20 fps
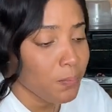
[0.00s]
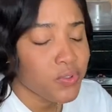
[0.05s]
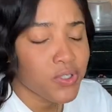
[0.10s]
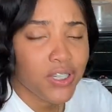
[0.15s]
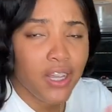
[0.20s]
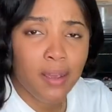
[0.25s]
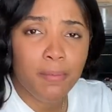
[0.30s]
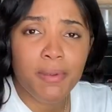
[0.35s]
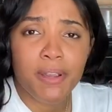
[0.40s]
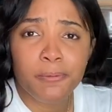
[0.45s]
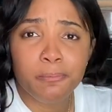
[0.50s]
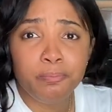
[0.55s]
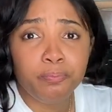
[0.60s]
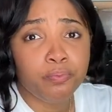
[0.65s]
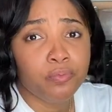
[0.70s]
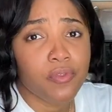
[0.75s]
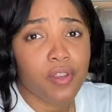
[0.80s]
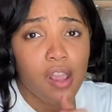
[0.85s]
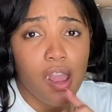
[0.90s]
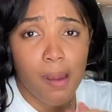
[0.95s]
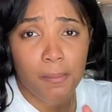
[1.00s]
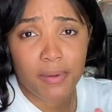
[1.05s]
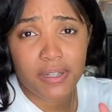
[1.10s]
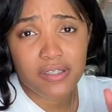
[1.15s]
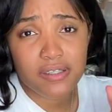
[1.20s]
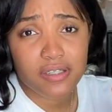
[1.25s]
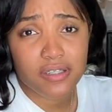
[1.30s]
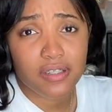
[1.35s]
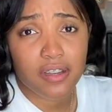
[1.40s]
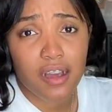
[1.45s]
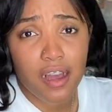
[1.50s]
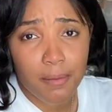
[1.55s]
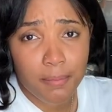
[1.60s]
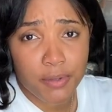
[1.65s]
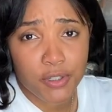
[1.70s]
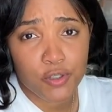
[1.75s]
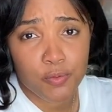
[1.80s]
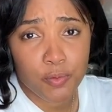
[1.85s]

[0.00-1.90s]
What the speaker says: Tell me, comment in the comments